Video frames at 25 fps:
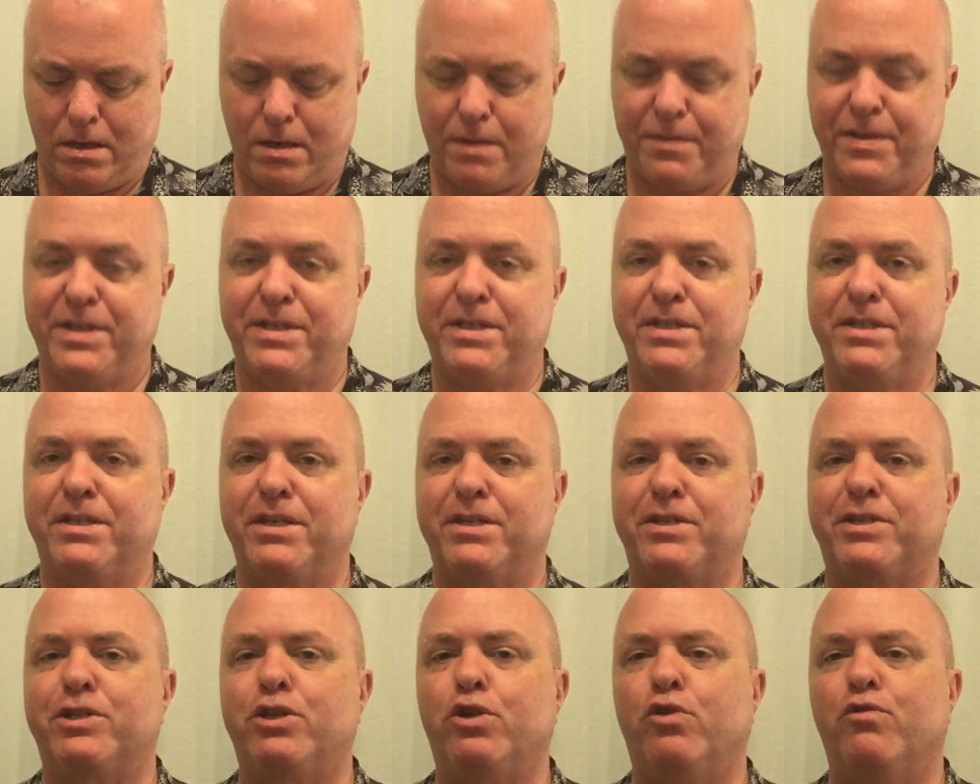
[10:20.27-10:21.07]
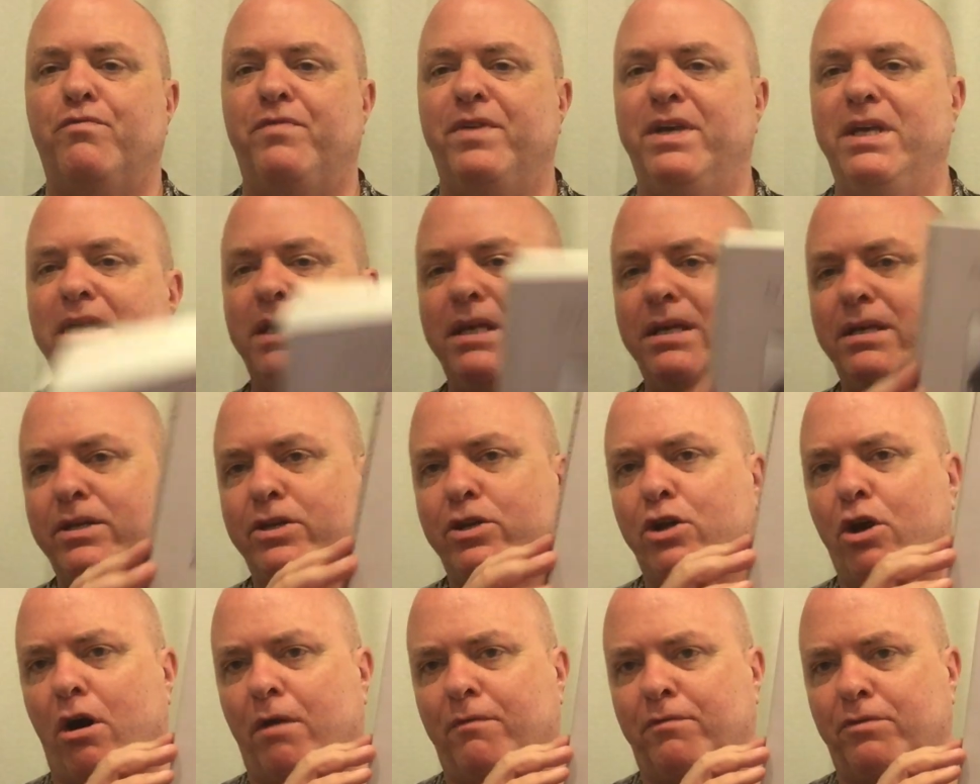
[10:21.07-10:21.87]
This is a Slovenian
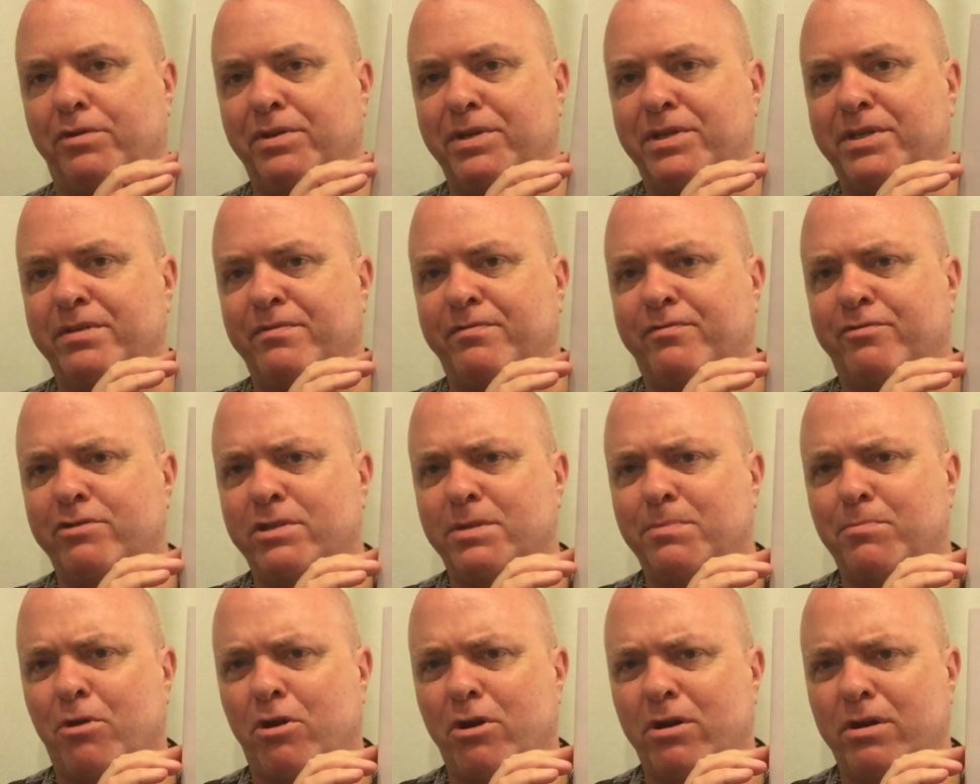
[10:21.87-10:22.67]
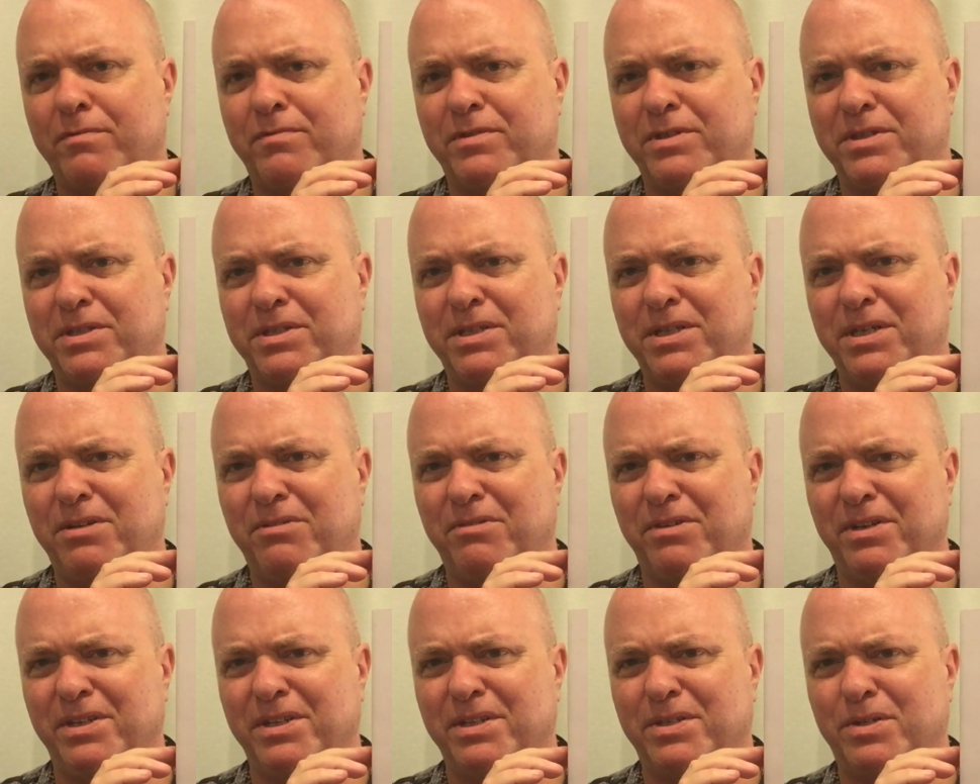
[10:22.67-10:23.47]
novel. It's the first part of a
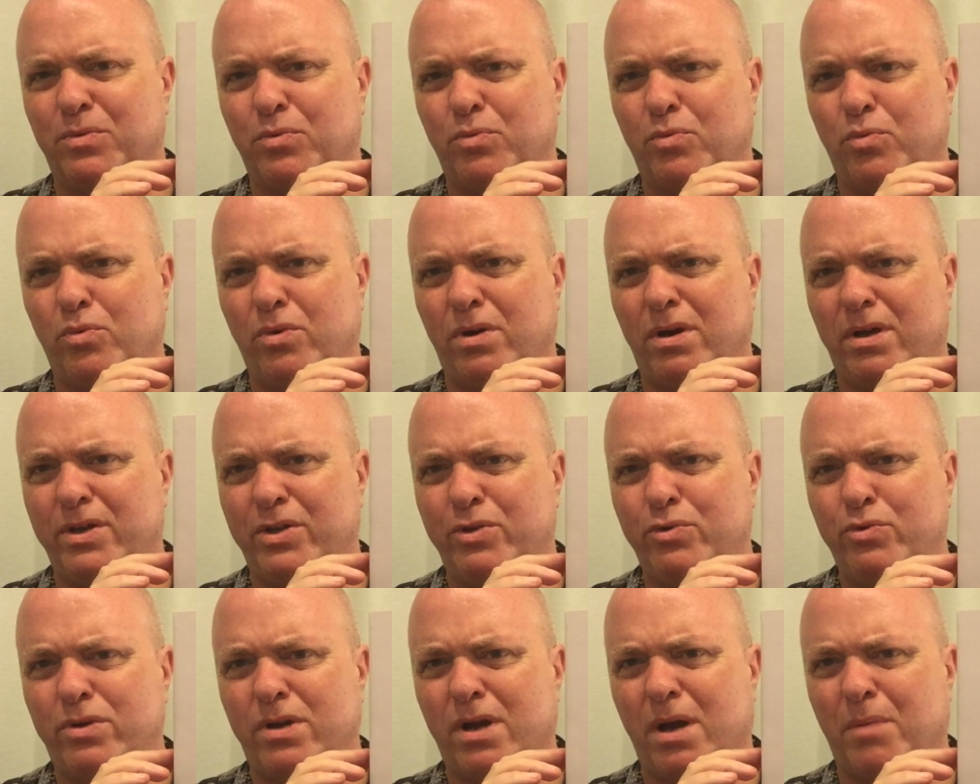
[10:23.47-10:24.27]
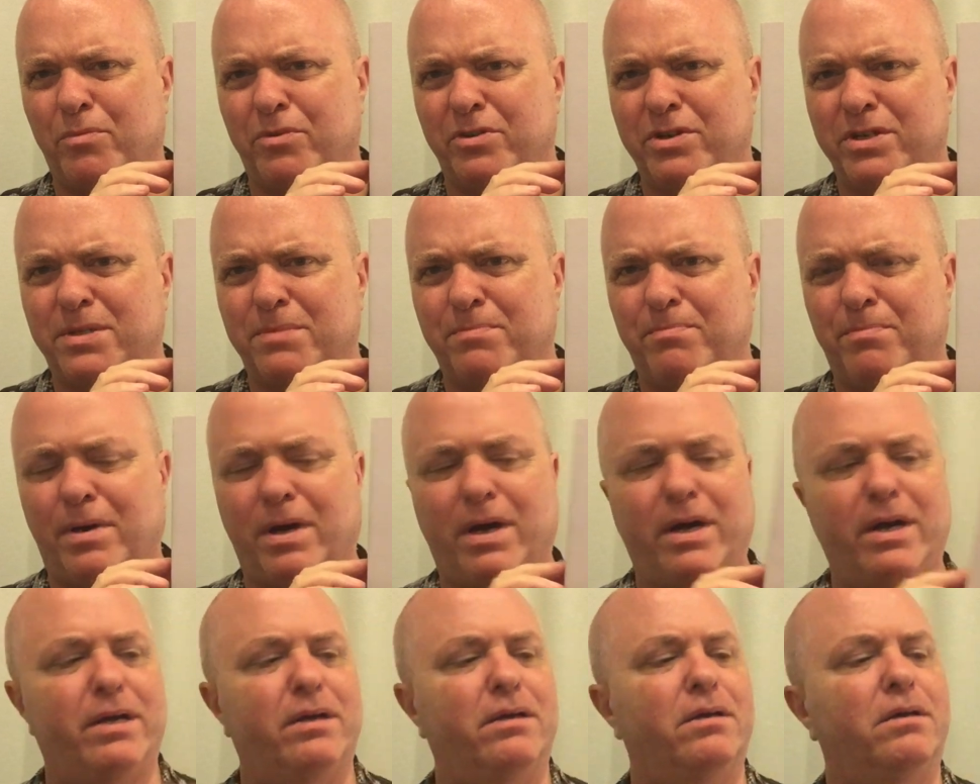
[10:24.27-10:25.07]
series, a Newcomers
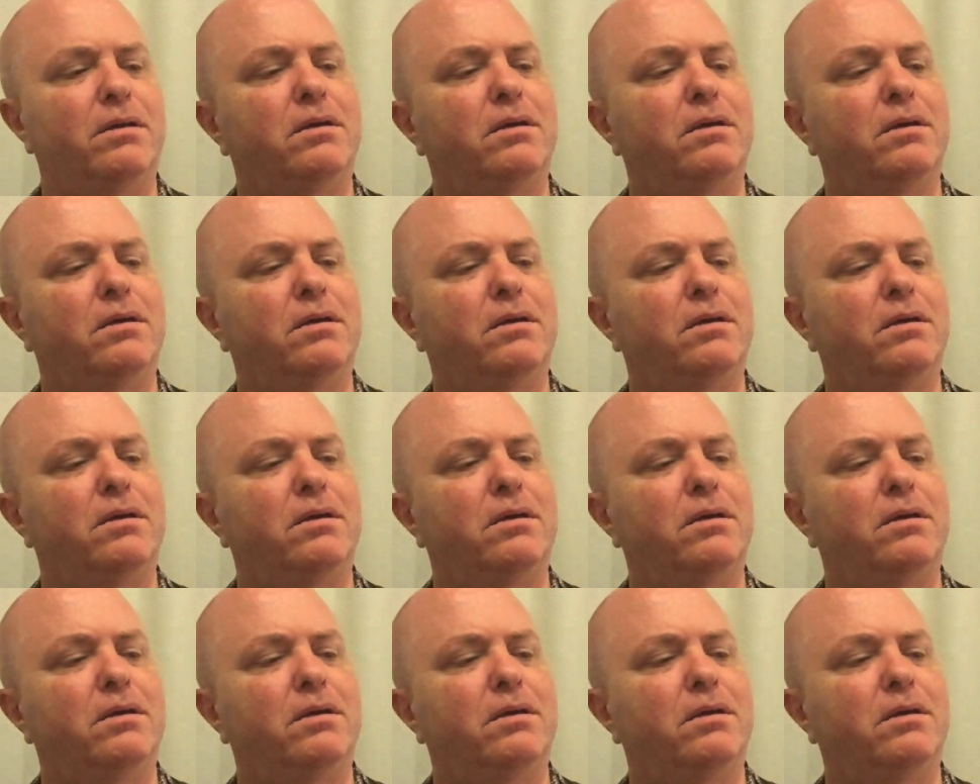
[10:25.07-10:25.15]
by